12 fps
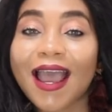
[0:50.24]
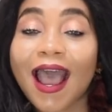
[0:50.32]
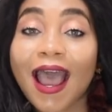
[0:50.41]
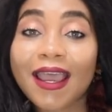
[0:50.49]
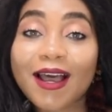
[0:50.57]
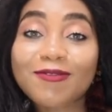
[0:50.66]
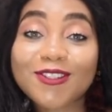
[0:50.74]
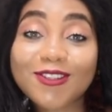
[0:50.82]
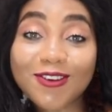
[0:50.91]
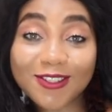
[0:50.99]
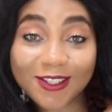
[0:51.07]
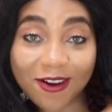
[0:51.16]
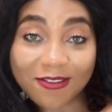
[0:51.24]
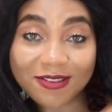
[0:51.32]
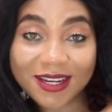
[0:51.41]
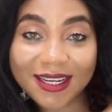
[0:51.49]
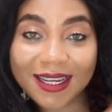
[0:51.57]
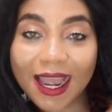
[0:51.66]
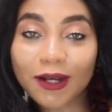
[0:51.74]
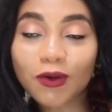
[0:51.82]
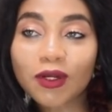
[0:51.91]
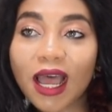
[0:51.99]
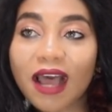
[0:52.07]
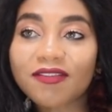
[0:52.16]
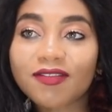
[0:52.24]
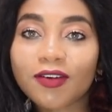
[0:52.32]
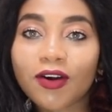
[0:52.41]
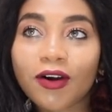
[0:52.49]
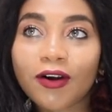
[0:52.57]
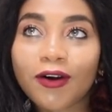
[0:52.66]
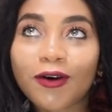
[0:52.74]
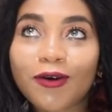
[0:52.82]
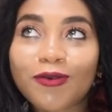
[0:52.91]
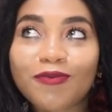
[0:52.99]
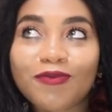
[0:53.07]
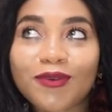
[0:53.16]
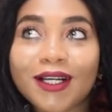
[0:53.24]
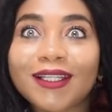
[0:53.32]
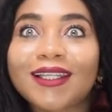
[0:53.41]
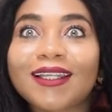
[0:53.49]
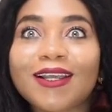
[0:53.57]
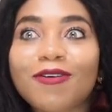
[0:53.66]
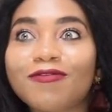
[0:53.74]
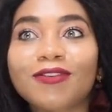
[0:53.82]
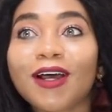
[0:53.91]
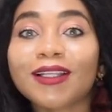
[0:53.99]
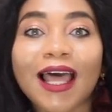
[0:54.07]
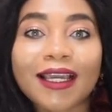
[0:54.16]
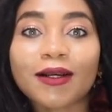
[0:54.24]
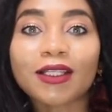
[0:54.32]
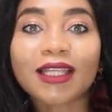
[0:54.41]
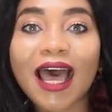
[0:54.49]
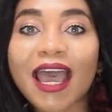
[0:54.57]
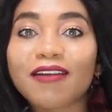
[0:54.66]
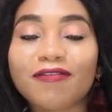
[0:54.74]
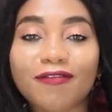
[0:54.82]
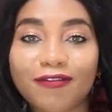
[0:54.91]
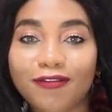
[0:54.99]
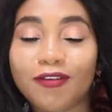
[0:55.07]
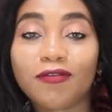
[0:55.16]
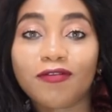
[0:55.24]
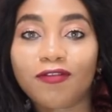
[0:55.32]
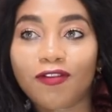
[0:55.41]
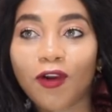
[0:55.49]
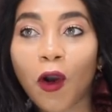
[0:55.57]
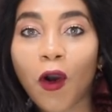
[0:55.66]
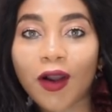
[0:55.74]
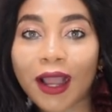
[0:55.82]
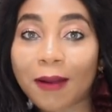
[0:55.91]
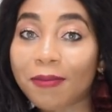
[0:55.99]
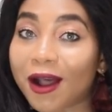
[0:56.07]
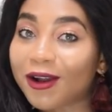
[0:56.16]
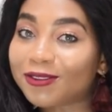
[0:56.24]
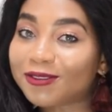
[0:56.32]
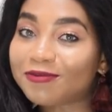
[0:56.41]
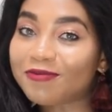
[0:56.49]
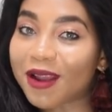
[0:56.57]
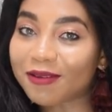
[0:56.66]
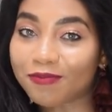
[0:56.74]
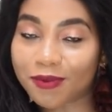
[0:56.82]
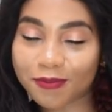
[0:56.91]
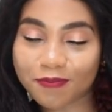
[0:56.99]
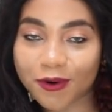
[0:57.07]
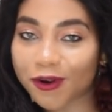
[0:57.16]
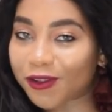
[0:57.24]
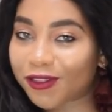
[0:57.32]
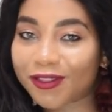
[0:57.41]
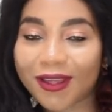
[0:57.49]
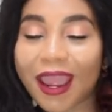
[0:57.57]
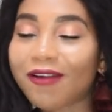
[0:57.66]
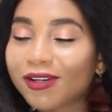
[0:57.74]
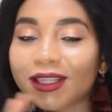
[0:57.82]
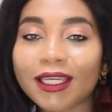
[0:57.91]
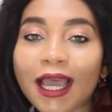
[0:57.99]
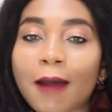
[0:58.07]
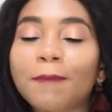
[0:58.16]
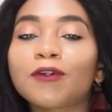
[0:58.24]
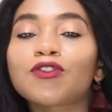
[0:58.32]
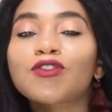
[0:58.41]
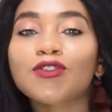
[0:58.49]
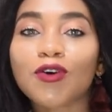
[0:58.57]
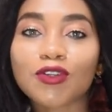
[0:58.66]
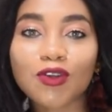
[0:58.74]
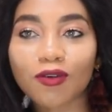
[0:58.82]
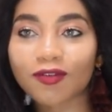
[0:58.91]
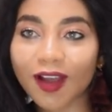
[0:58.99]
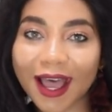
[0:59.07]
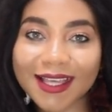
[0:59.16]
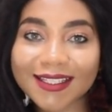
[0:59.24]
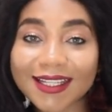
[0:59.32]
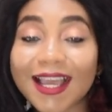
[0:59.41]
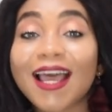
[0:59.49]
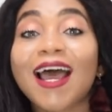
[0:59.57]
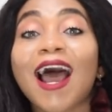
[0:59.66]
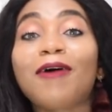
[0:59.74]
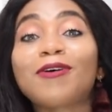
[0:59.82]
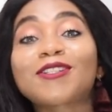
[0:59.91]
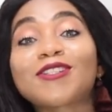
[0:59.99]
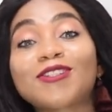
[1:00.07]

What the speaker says: I am so sorry, I don't have a live vlog about my birth. Everything happened so fast. I was